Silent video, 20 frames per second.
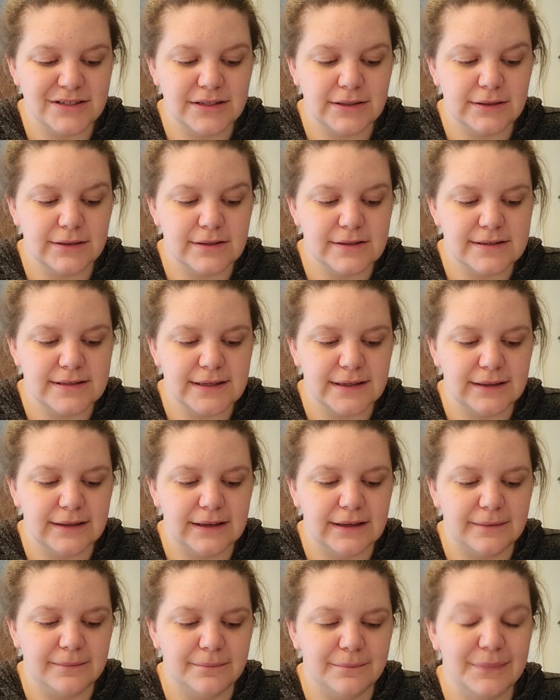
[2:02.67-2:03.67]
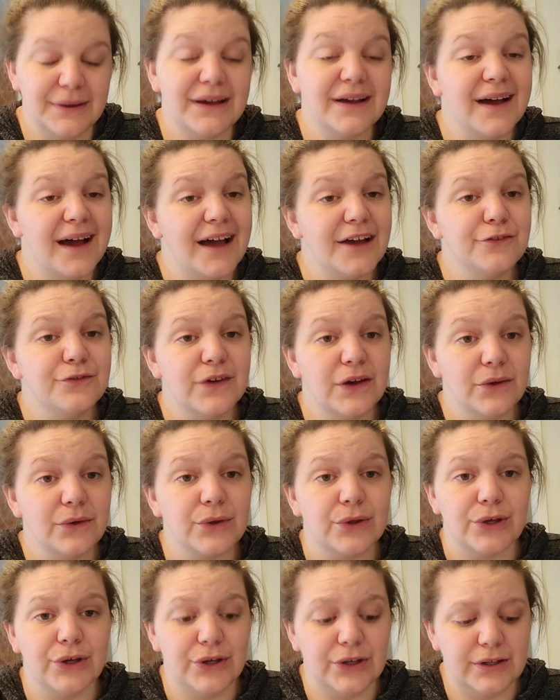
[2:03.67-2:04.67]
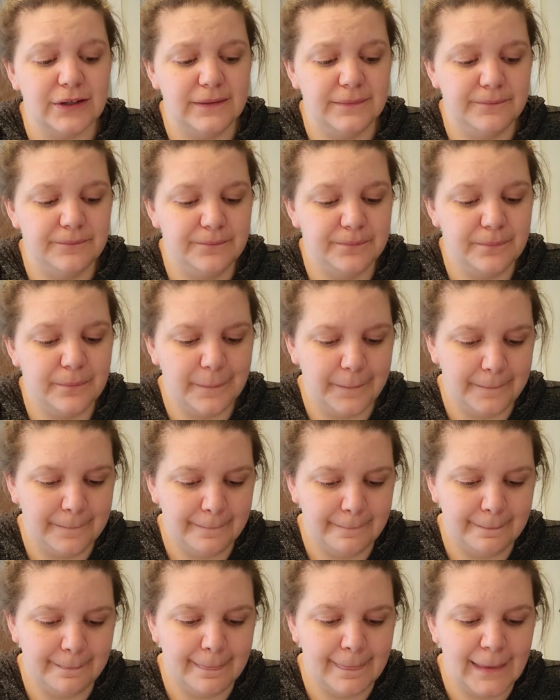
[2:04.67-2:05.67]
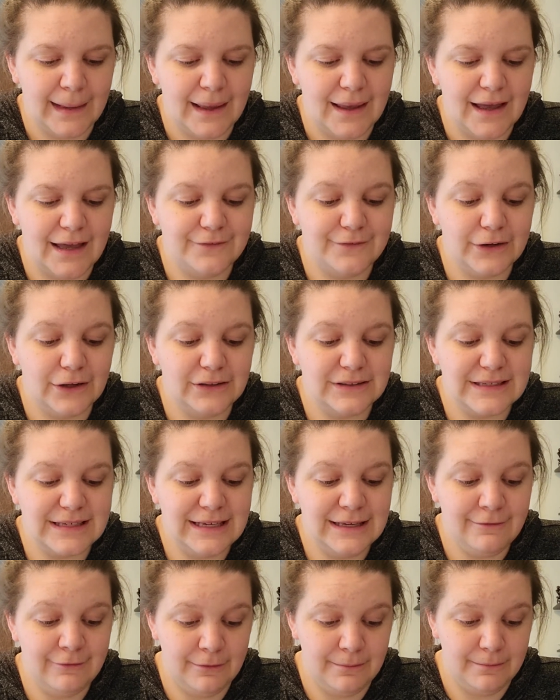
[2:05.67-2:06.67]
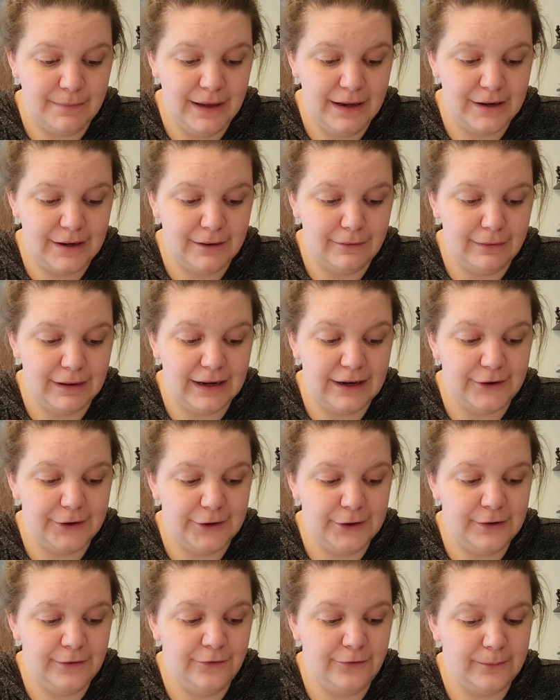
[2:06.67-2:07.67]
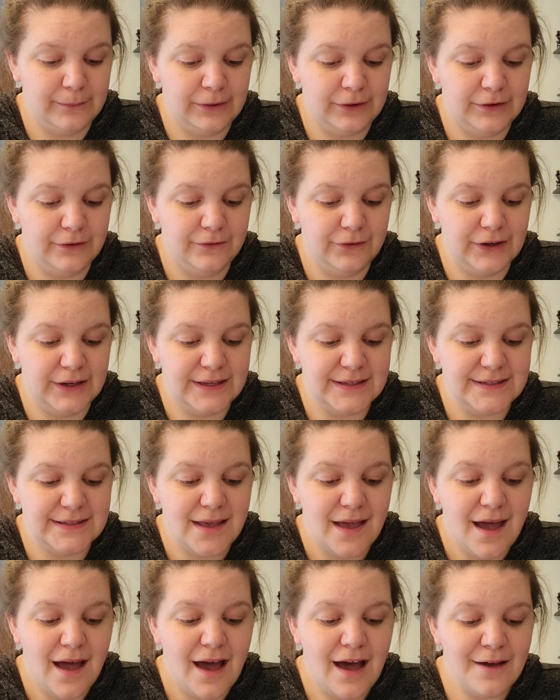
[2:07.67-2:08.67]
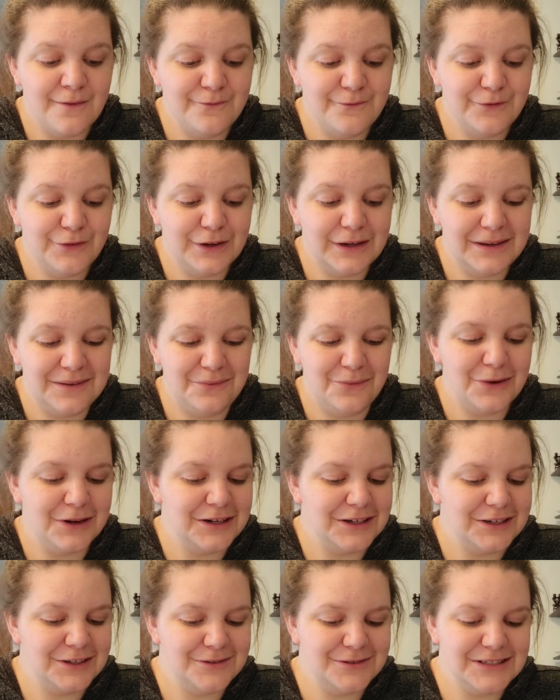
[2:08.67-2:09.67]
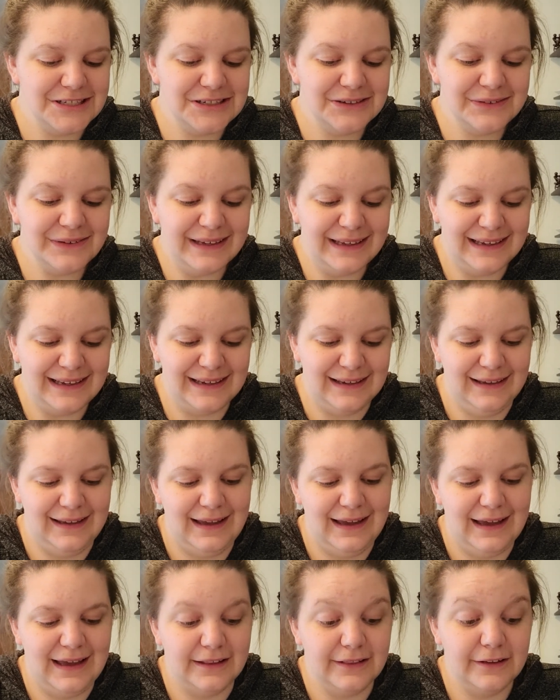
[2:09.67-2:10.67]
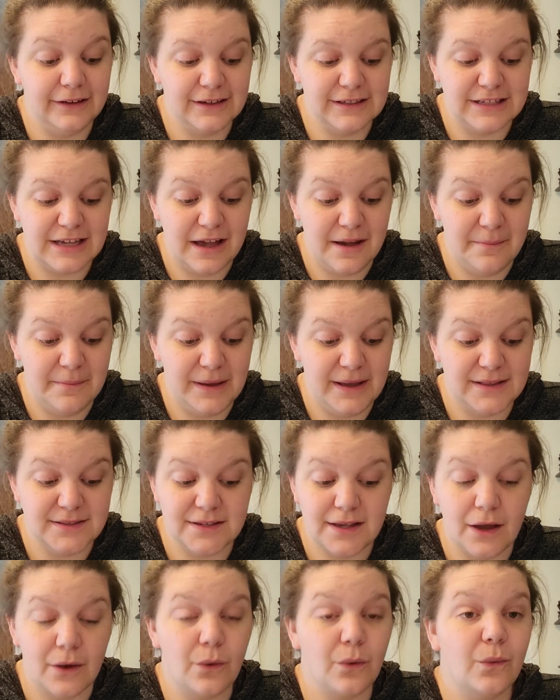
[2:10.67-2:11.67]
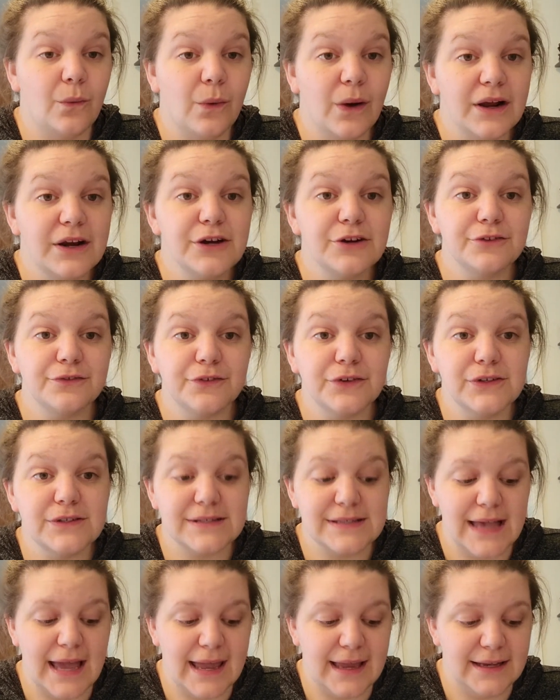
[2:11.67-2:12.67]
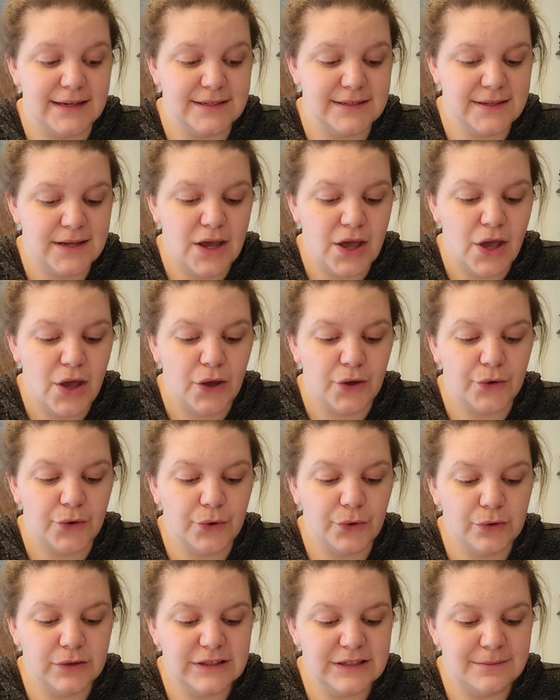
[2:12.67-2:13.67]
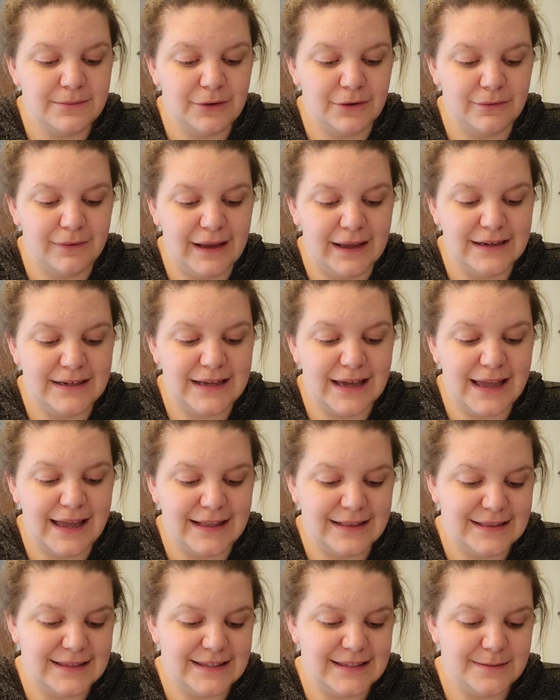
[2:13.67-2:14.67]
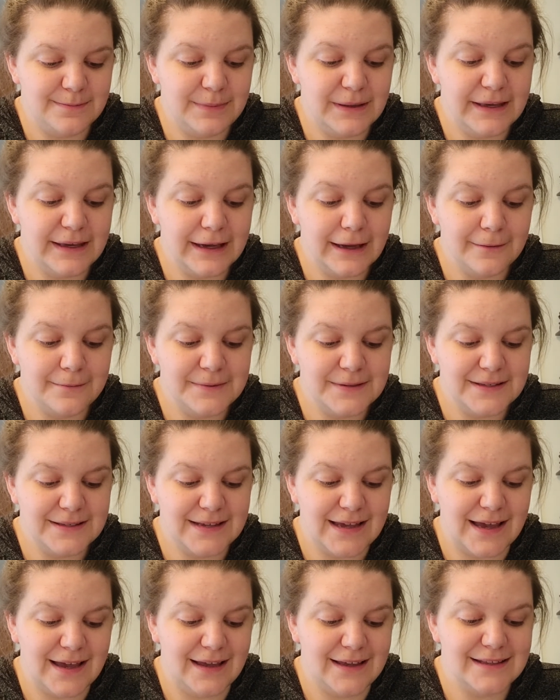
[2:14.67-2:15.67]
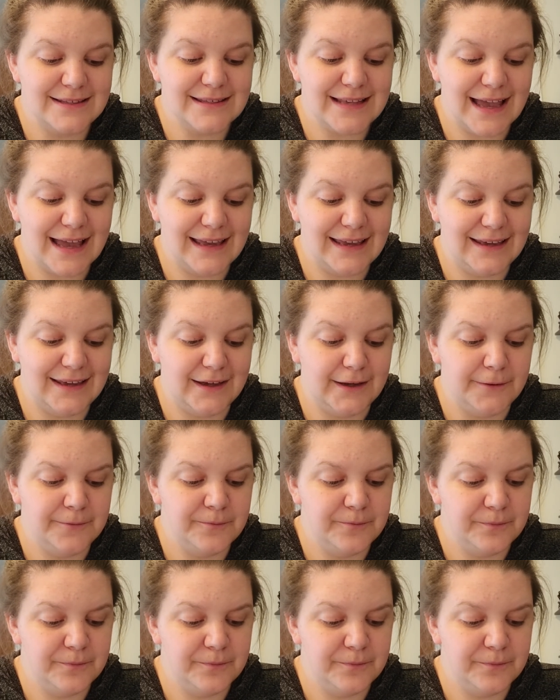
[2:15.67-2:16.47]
a little silly, but I felt good. I felt even better when I heard a familiar voice. Humphrey, what are you doing? I looked up and saw a wonderful sight. Golden Miranda and Speak Up Sae,